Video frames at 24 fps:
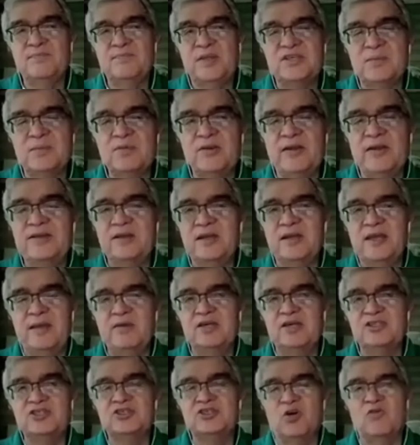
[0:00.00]
image
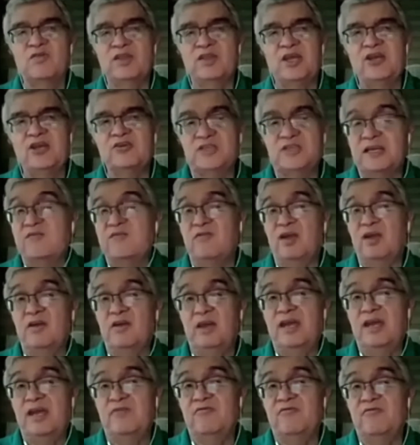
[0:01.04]
over the years
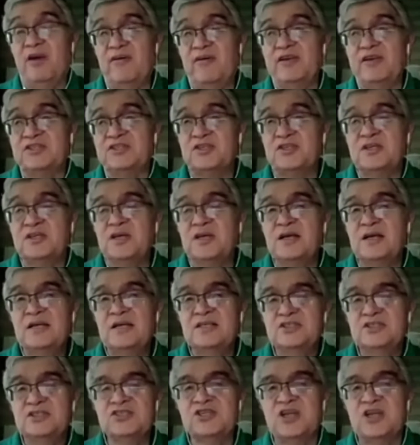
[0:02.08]
in various
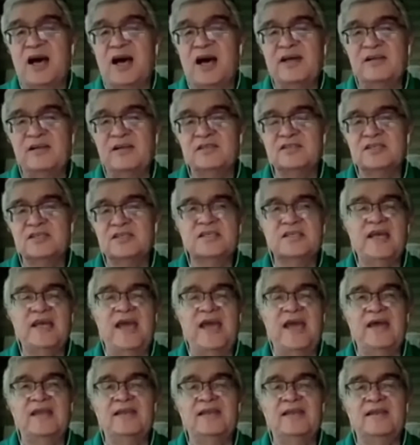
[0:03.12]
styles
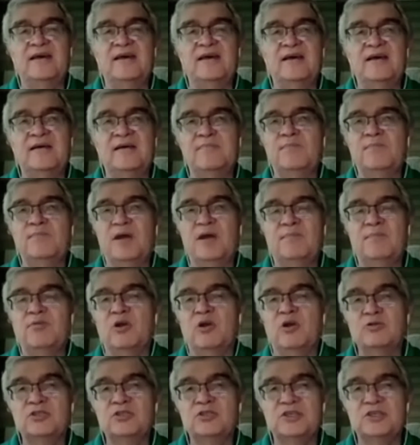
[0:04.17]
and
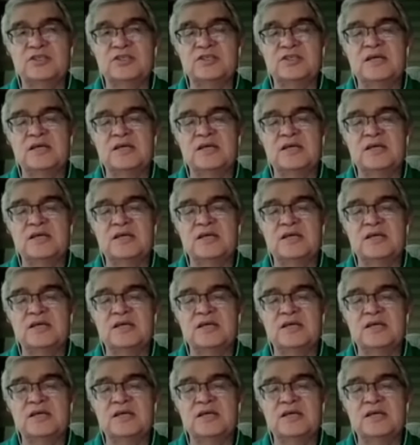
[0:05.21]
approaches.